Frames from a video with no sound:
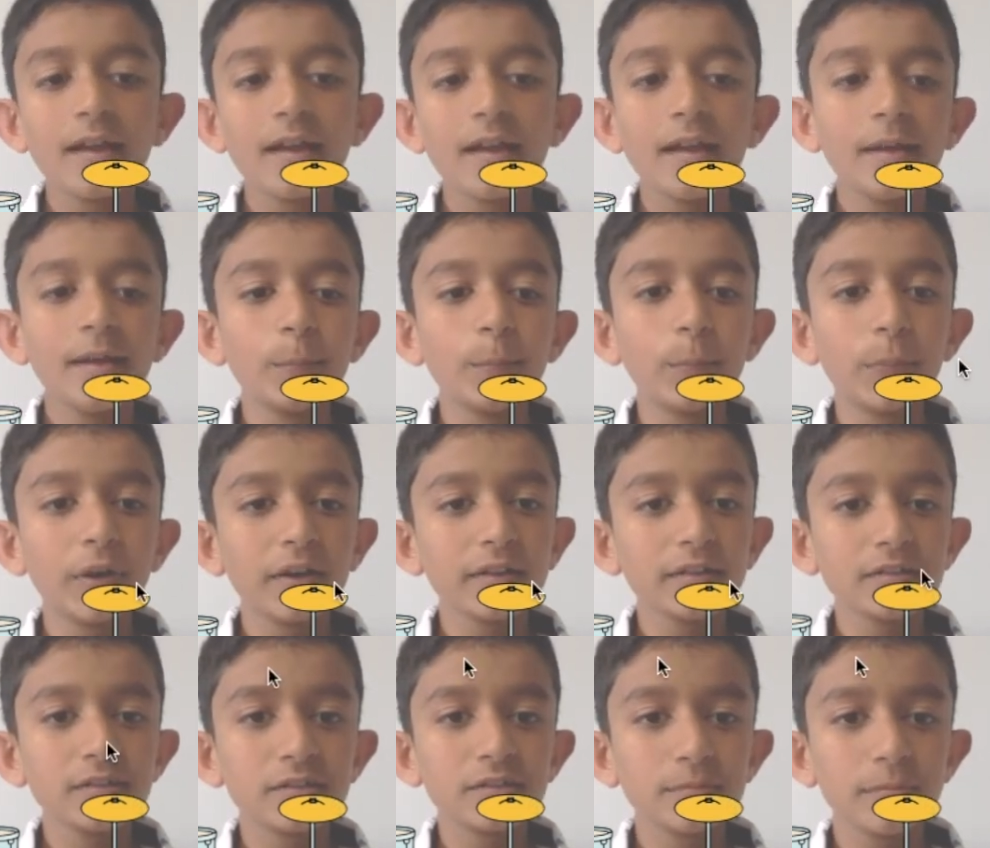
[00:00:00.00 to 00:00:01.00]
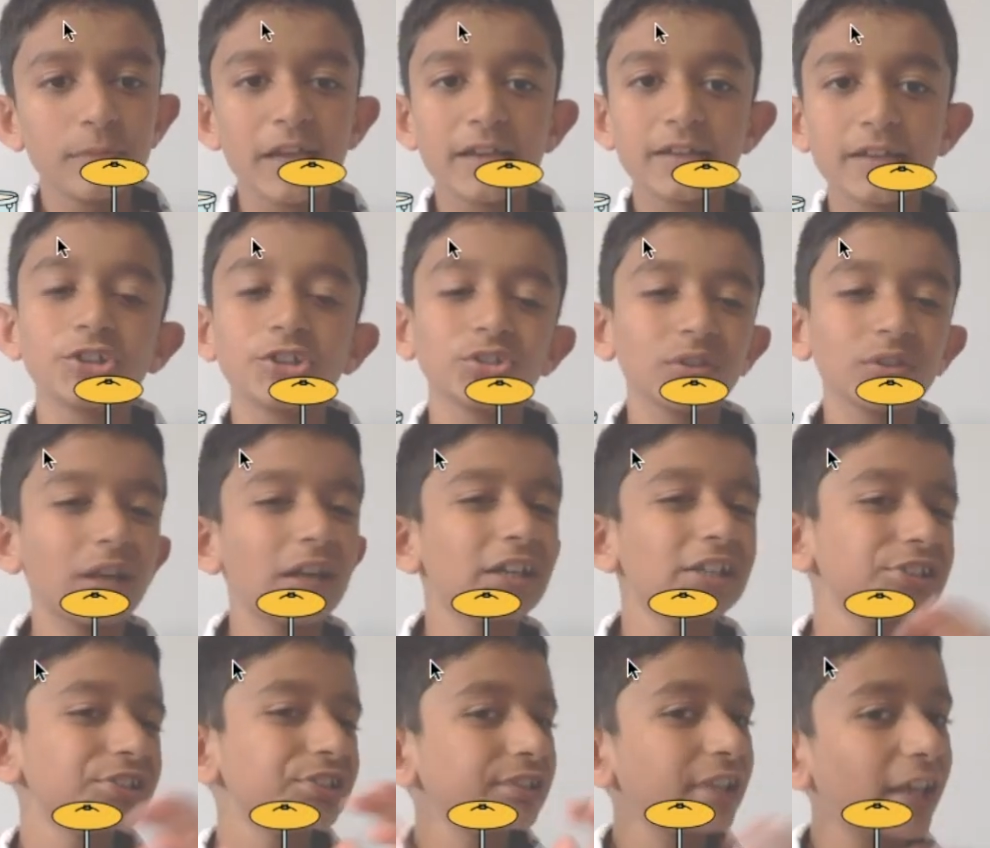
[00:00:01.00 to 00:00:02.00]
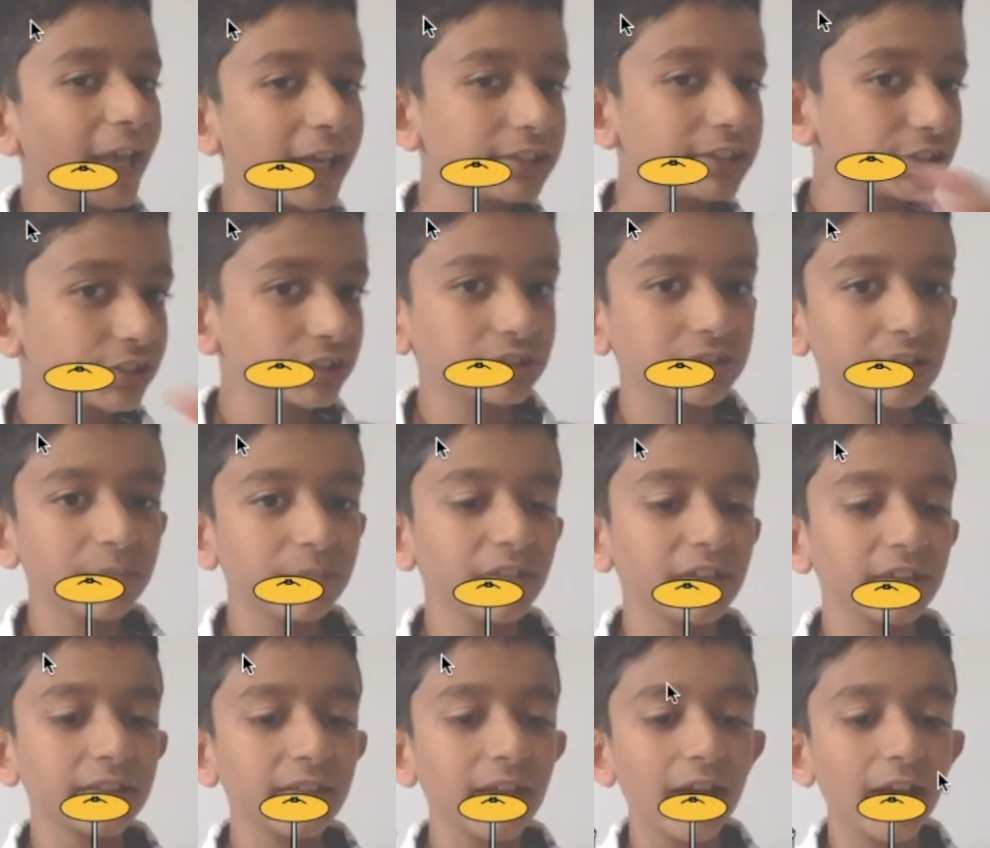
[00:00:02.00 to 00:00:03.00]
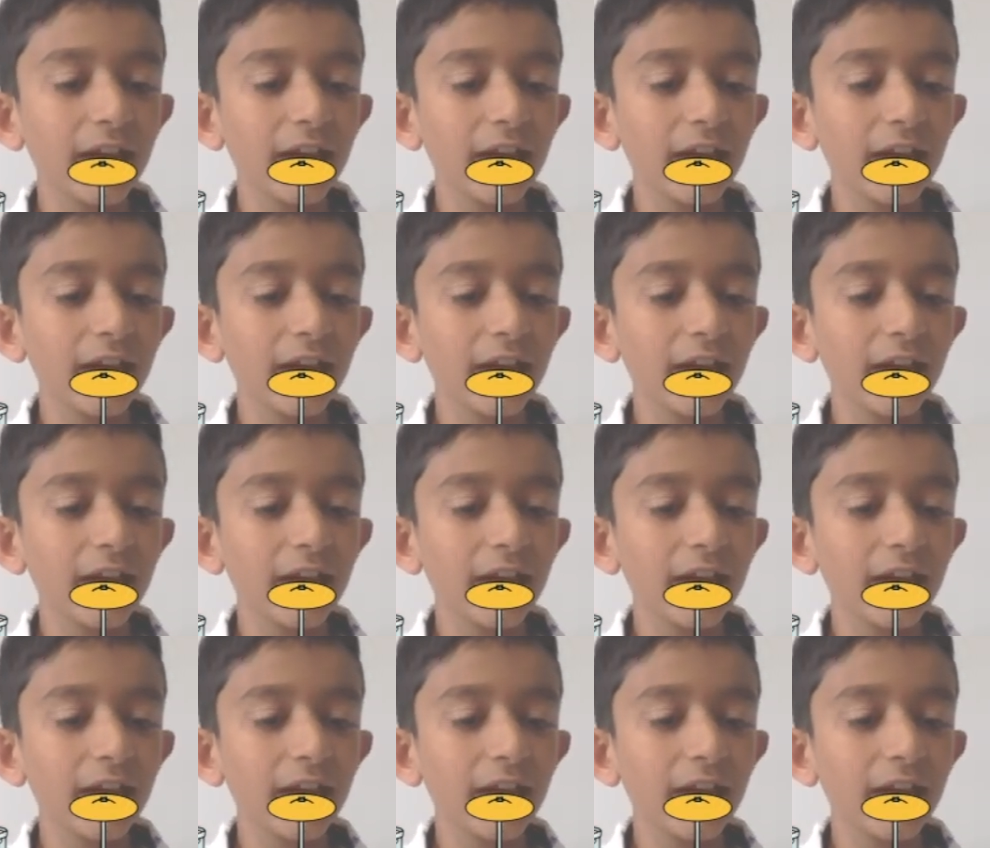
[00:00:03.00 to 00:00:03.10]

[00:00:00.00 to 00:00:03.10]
But to make your letters dance or something like that,